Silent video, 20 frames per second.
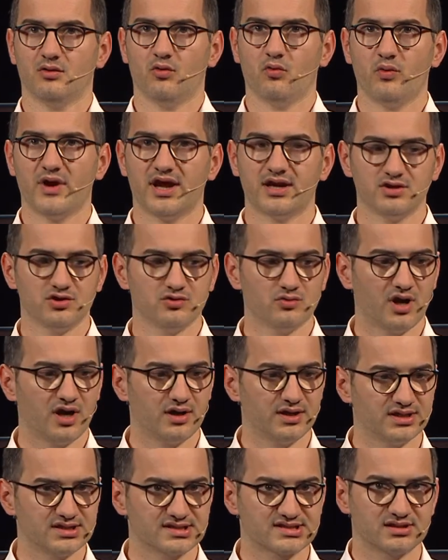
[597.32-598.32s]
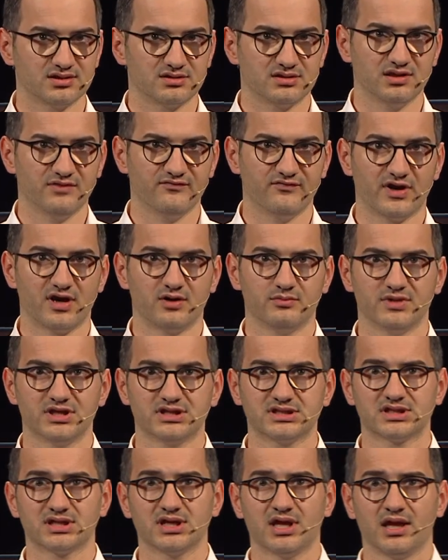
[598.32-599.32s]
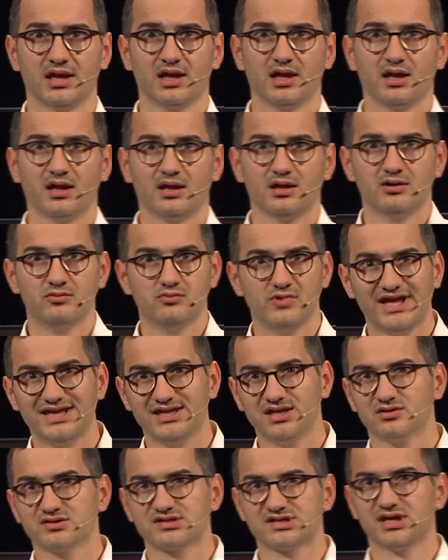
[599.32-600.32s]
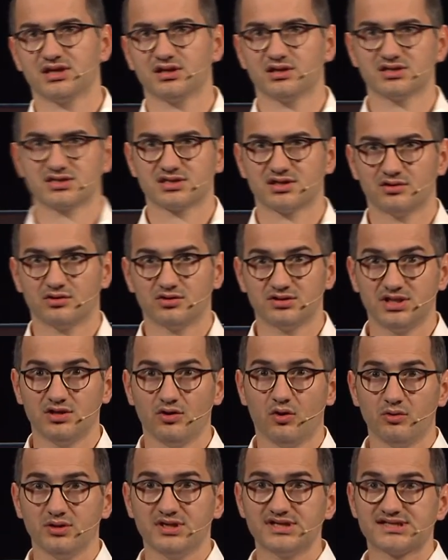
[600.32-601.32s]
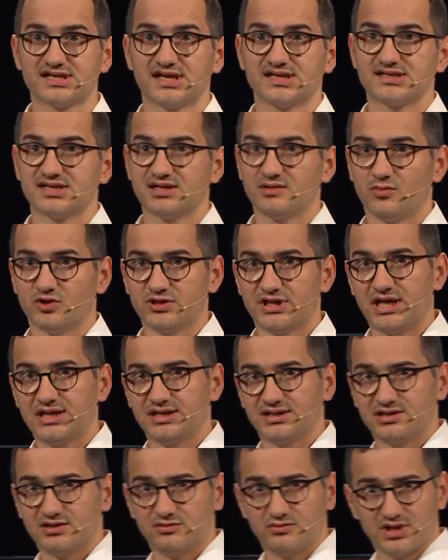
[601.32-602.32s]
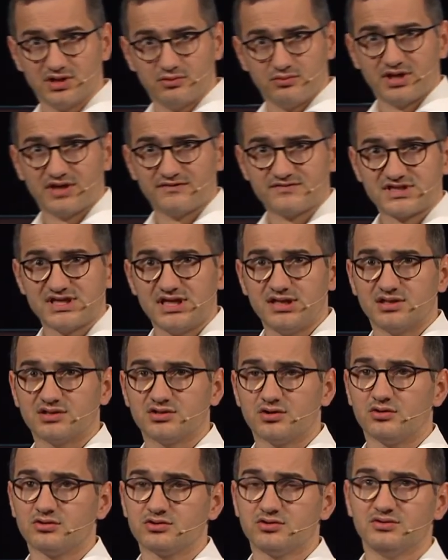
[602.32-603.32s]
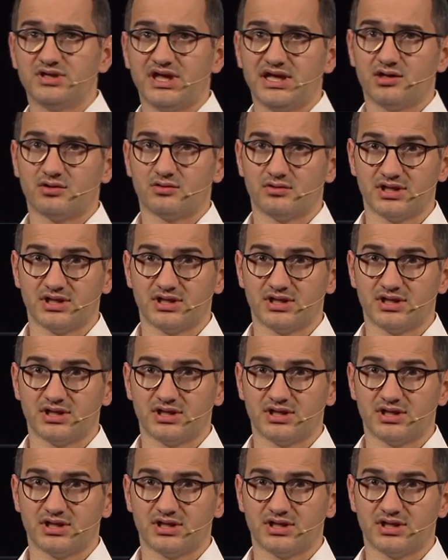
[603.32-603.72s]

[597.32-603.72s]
where you are in a certain environment, radio signals are not the only sensing modality. We, we have seen a talk today